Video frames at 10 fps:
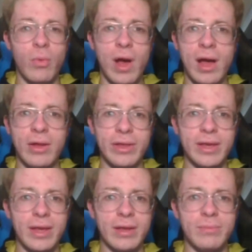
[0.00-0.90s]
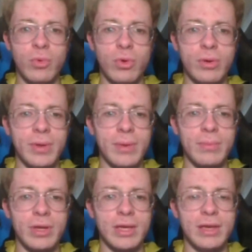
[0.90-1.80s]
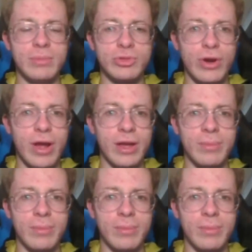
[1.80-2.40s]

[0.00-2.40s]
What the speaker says: a while to get more, but I'm going to keep trying.